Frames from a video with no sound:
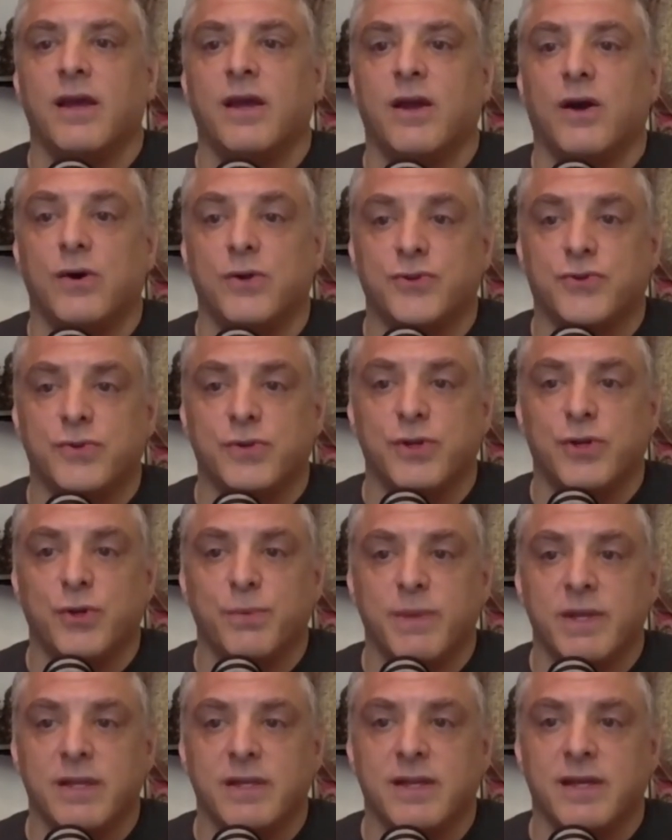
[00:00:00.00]
cultural
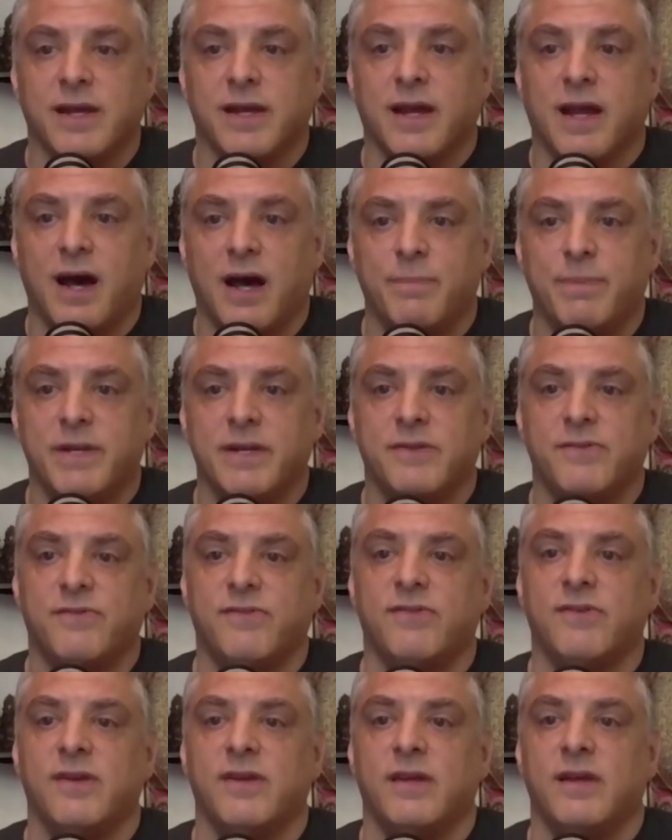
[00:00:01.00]
humility and
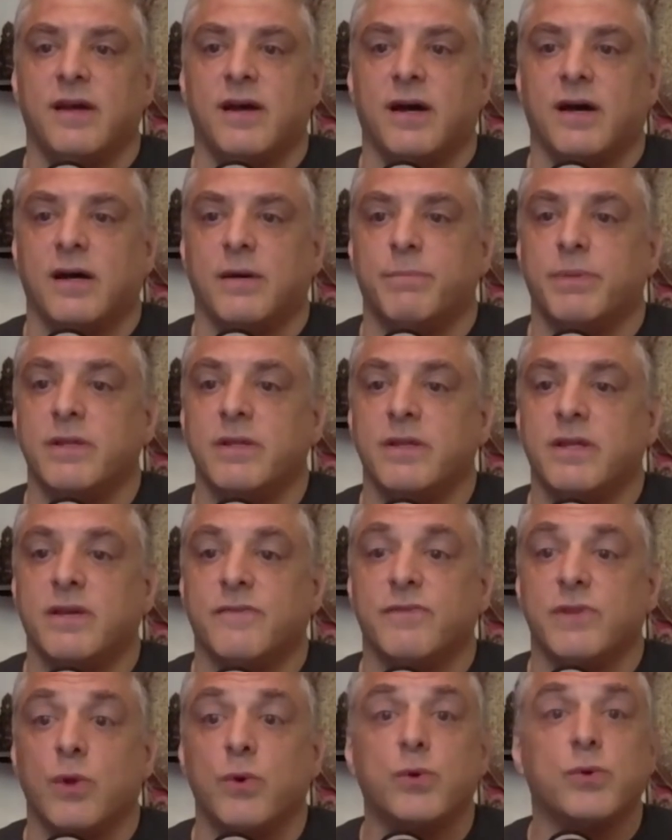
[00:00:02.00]
competence, uh, ability
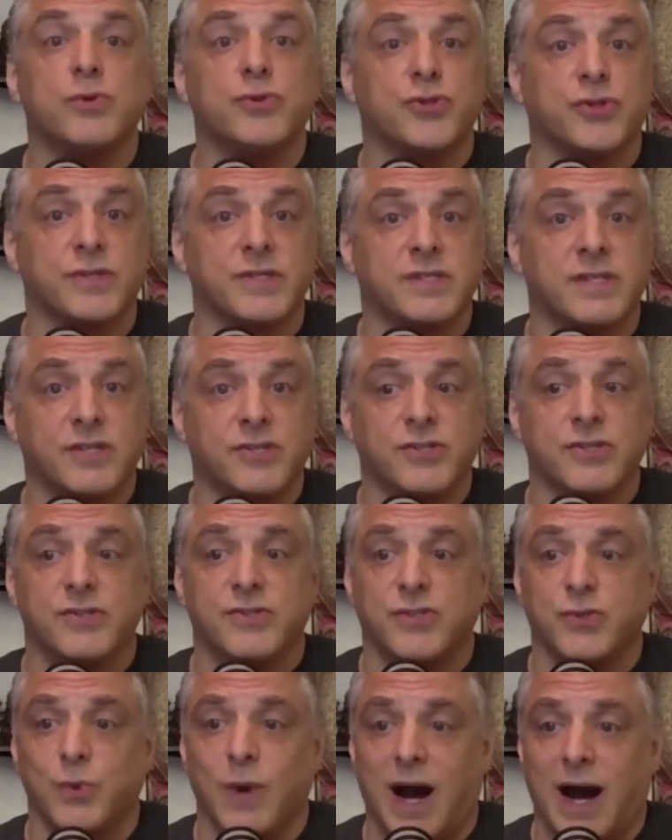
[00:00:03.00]
of local
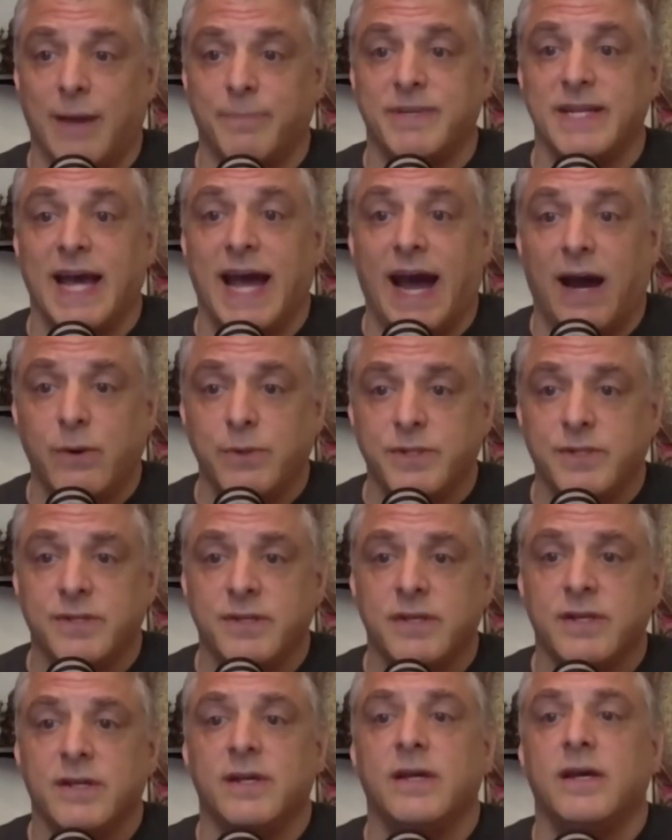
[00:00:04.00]
jurisdictions to opt out,
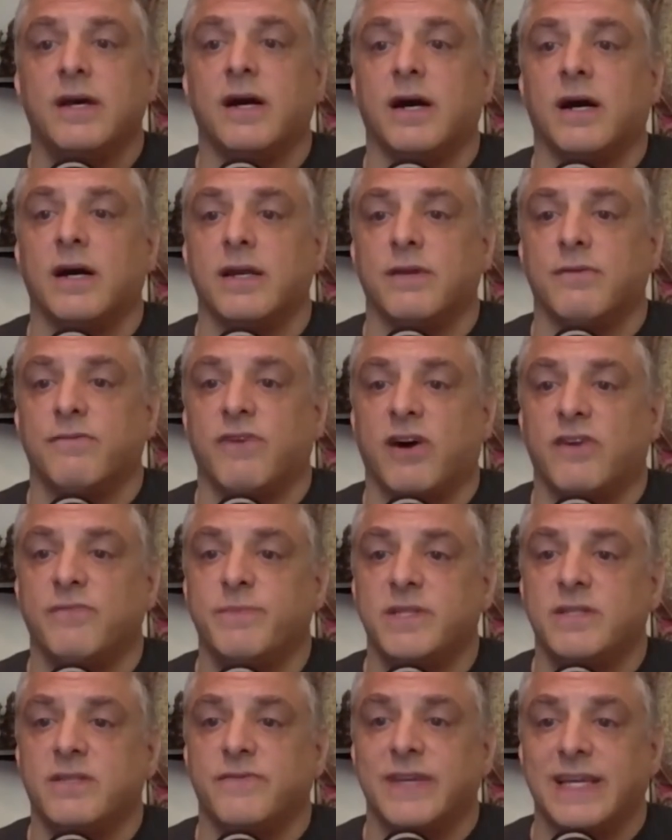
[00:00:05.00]
uh,
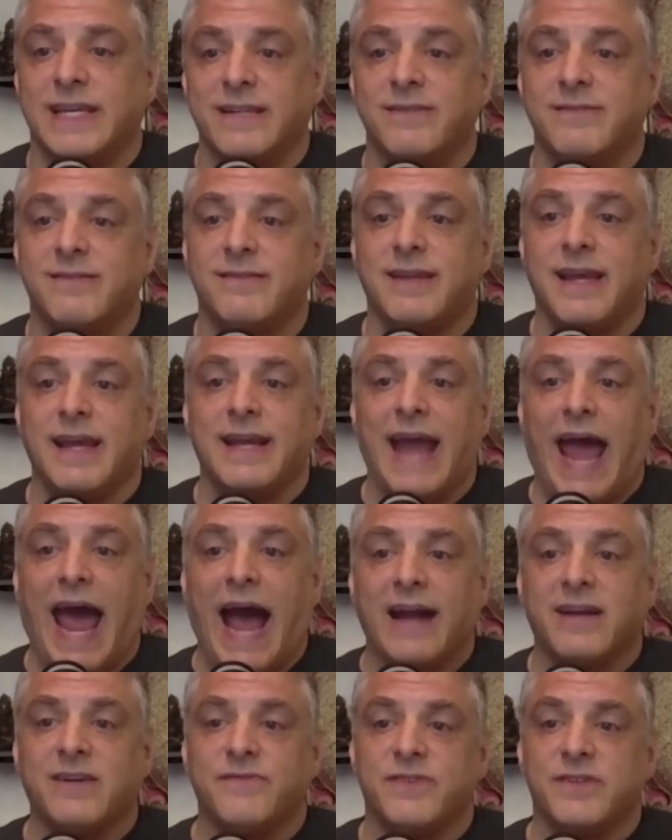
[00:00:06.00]
involvement of in state
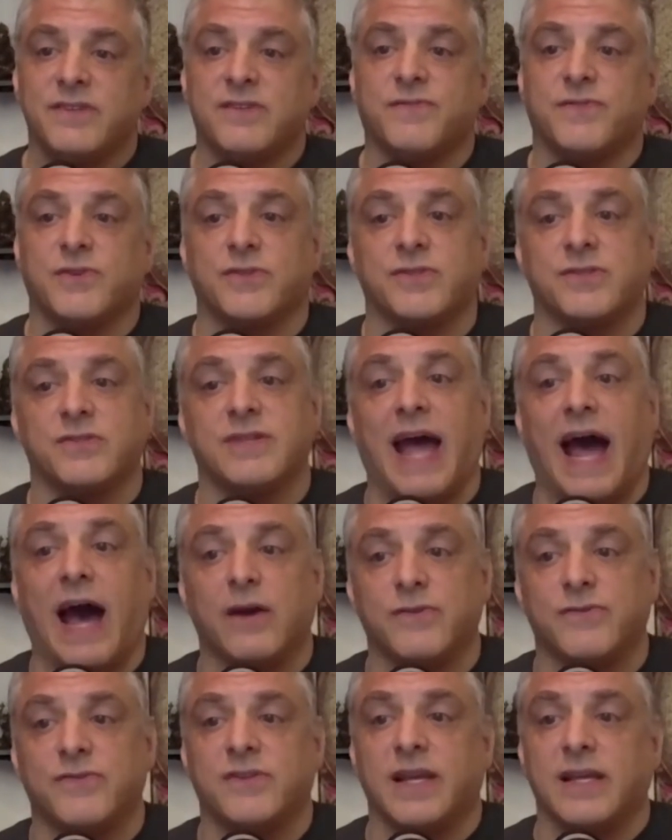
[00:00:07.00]
activists versus
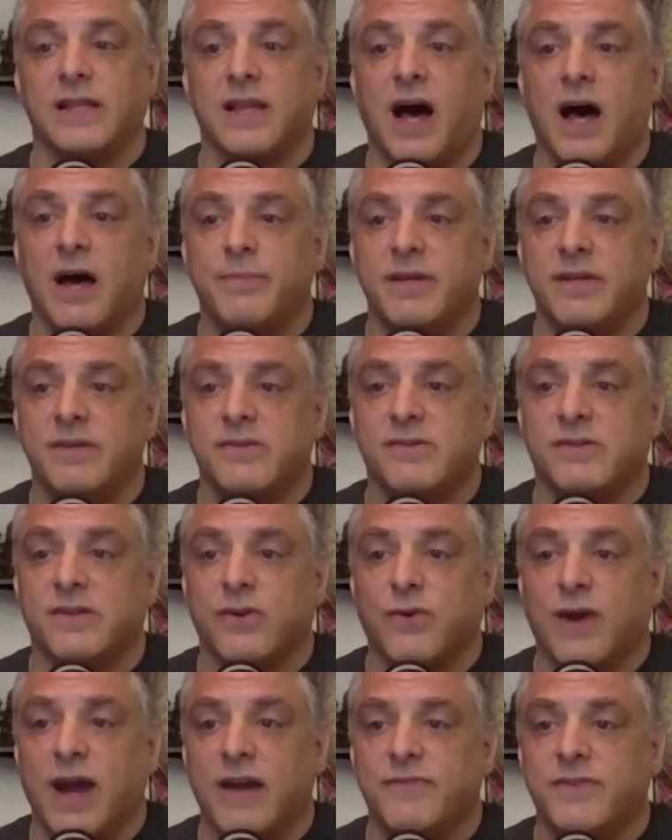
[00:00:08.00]
out of state lobbyists in
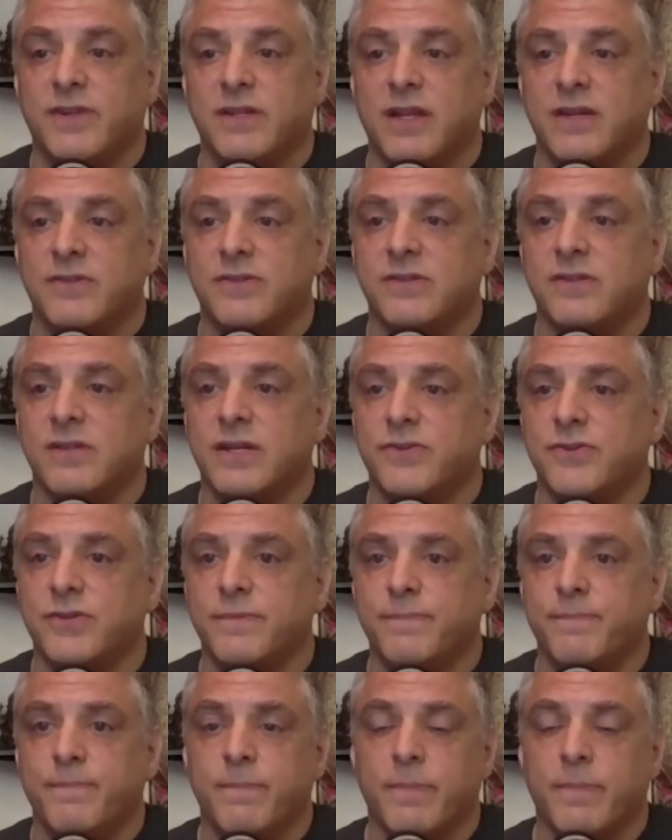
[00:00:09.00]
crafting legislation.